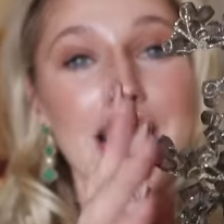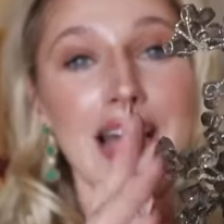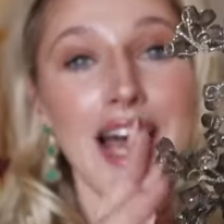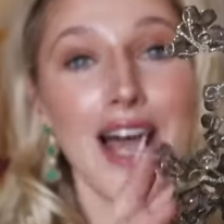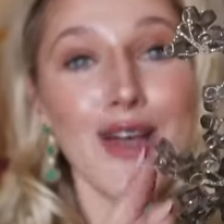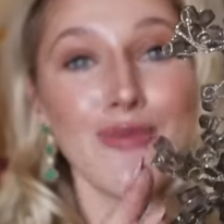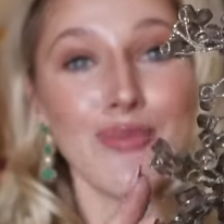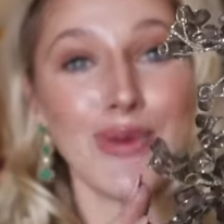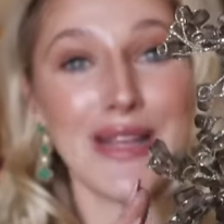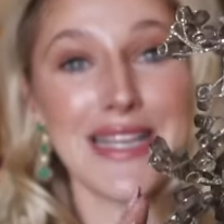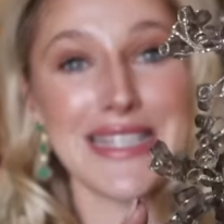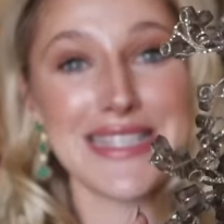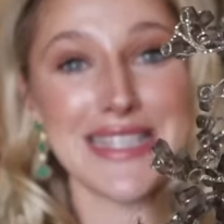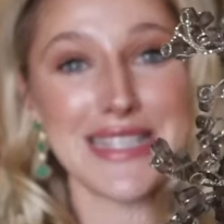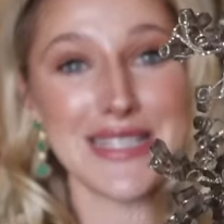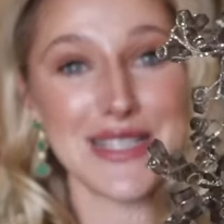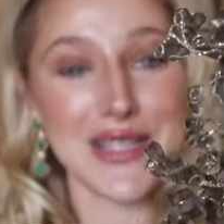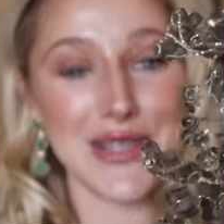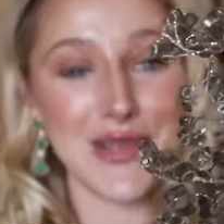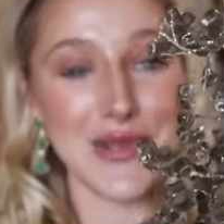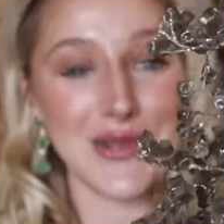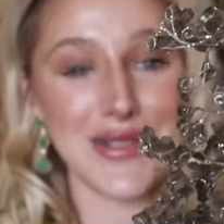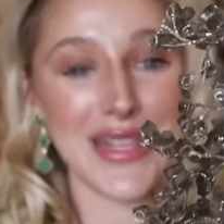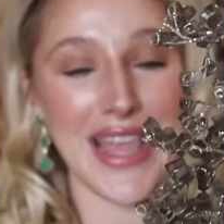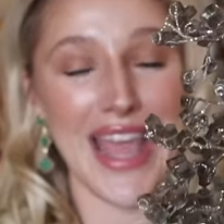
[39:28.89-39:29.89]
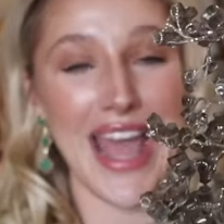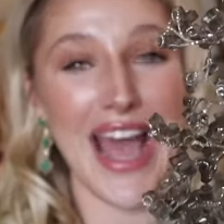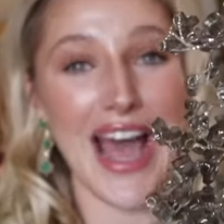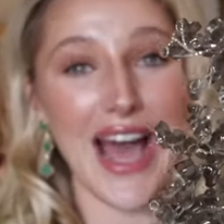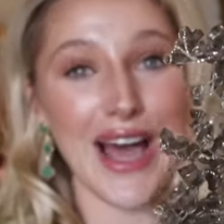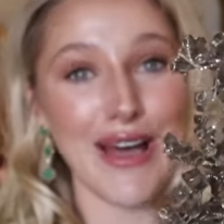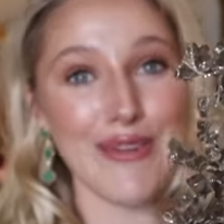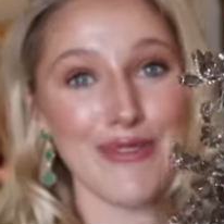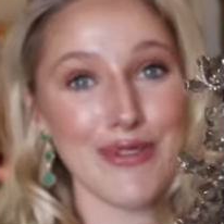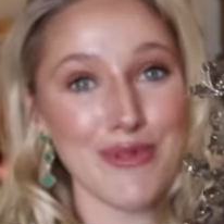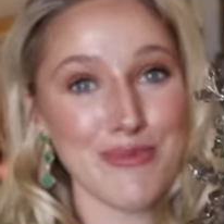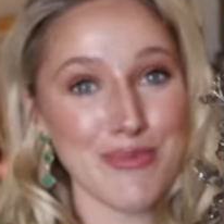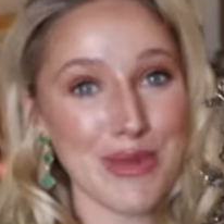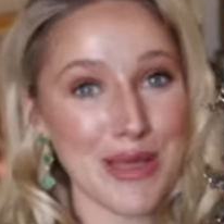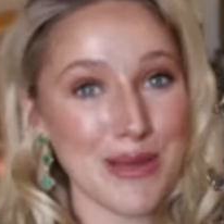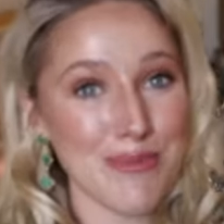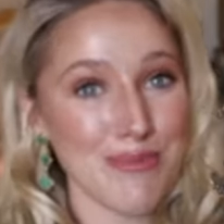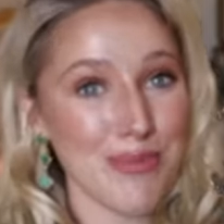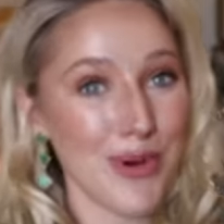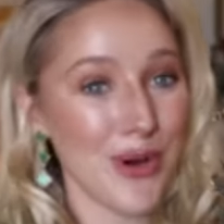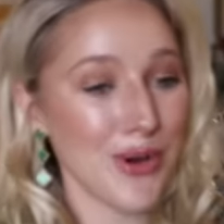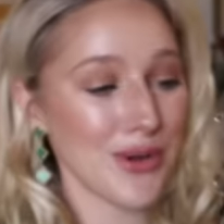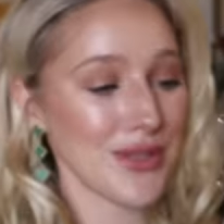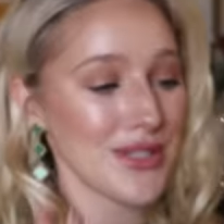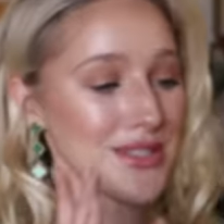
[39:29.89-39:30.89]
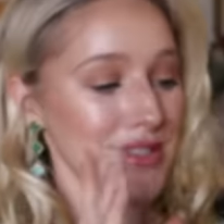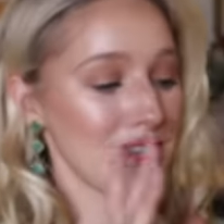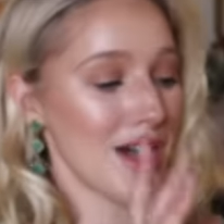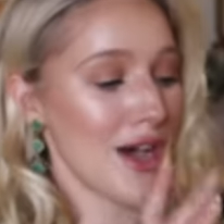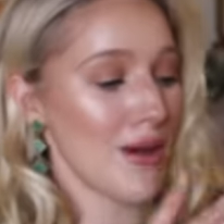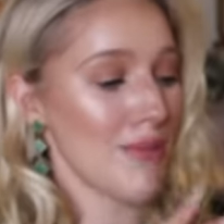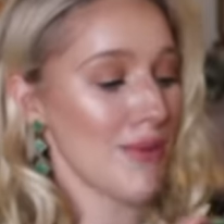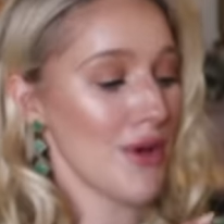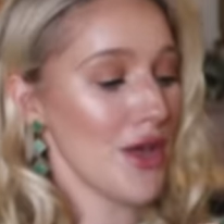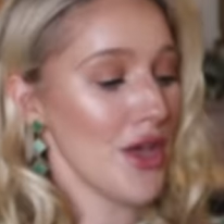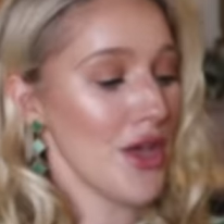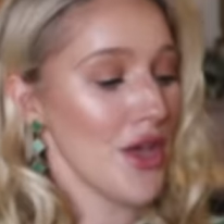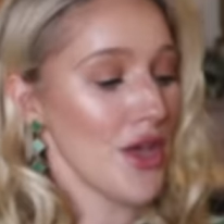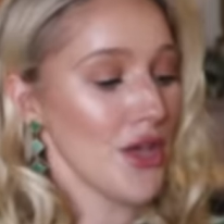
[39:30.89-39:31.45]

And please excuse, they have been boxed up.